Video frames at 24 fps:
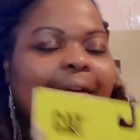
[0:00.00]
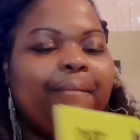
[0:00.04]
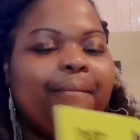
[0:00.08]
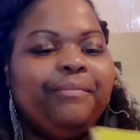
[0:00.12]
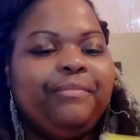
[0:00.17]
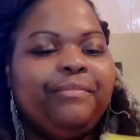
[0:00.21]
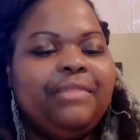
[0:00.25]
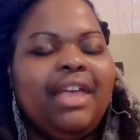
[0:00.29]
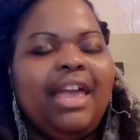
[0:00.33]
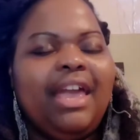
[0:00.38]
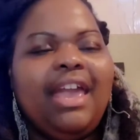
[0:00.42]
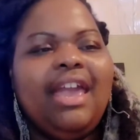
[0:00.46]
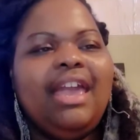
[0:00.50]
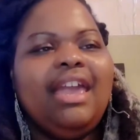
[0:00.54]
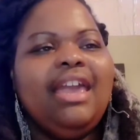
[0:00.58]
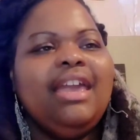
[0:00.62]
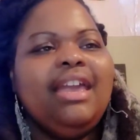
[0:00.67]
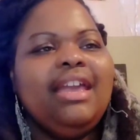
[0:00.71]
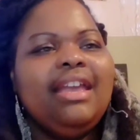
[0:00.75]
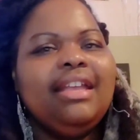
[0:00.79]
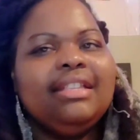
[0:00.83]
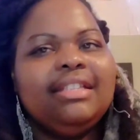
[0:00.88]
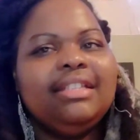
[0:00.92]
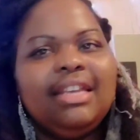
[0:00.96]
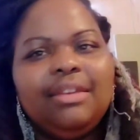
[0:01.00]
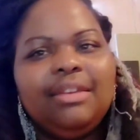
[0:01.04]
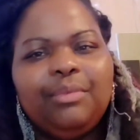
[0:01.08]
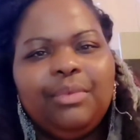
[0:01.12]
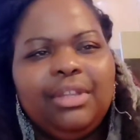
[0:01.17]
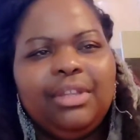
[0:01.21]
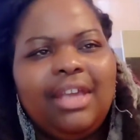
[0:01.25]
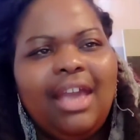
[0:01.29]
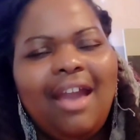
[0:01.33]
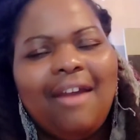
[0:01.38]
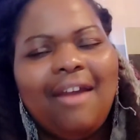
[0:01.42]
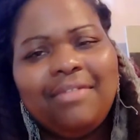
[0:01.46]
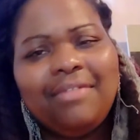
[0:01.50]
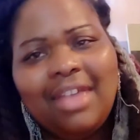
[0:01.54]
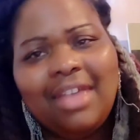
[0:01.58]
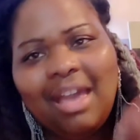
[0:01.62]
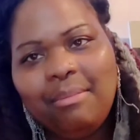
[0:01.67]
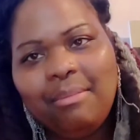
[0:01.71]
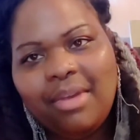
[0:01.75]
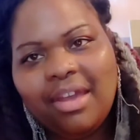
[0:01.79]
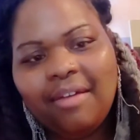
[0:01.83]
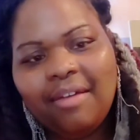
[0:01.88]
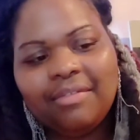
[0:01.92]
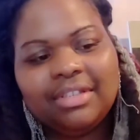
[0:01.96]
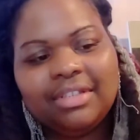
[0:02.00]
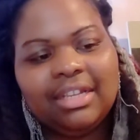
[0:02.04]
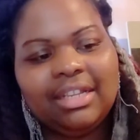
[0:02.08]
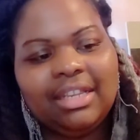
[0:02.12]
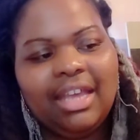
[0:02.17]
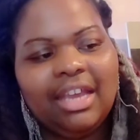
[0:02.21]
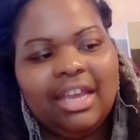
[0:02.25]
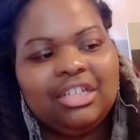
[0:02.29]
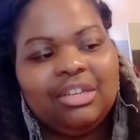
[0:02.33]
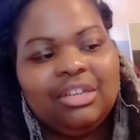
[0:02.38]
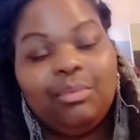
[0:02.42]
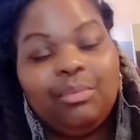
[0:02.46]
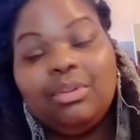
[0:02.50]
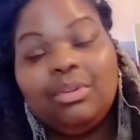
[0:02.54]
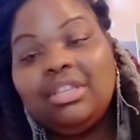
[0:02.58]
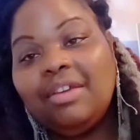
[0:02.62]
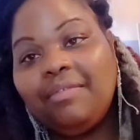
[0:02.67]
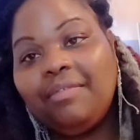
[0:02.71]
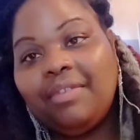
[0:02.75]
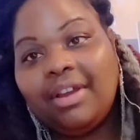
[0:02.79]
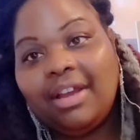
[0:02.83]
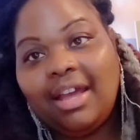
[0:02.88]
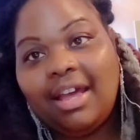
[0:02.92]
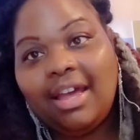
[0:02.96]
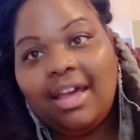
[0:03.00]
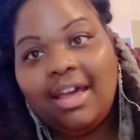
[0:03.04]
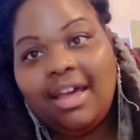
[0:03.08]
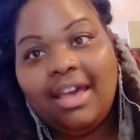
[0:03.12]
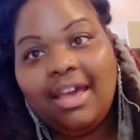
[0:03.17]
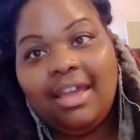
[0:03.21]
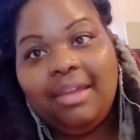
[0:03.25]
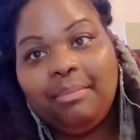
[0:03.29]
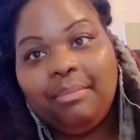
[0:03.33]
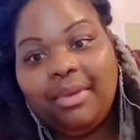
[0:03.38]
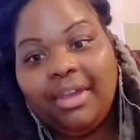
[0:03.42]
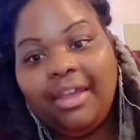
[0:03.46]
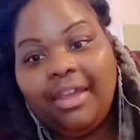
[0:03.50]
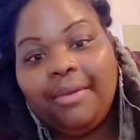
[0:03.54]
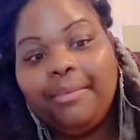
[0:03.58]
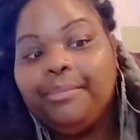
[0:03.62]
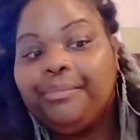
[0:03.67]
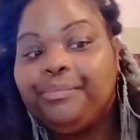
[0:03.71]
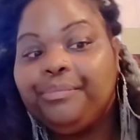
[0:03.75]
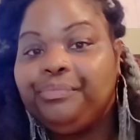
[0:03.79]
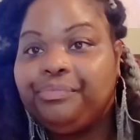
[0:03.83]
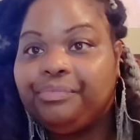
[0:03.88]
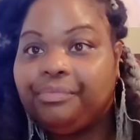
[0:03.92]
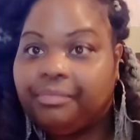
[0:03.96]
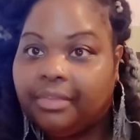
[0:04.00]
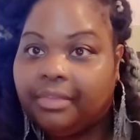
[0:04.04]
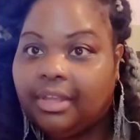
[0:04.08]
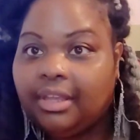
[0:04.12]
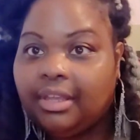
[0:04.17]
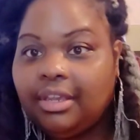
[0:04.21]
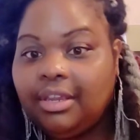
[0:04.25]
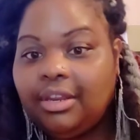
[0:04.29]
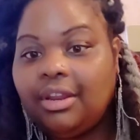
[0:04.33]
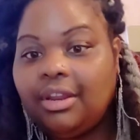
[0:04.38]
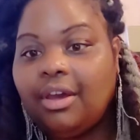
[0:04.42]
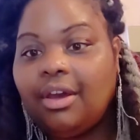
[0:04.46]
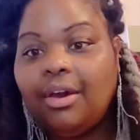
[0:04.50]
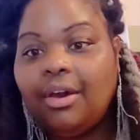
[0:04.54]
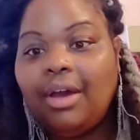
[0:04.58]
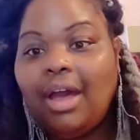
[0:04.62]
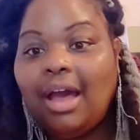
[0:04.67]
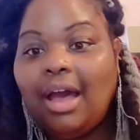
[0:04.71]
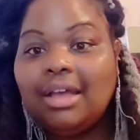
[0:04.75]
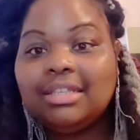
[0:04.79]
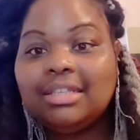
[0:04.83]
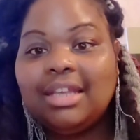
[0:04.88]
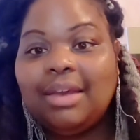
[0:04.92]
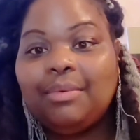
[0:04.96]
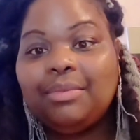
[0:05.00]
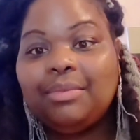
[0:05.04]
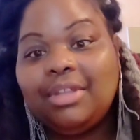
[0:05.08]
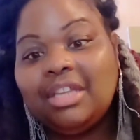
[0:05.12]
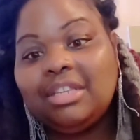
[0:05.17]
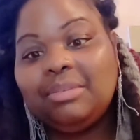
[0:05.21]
They didn't really have that big of a selection with different kind, but you know, I was like, well, that's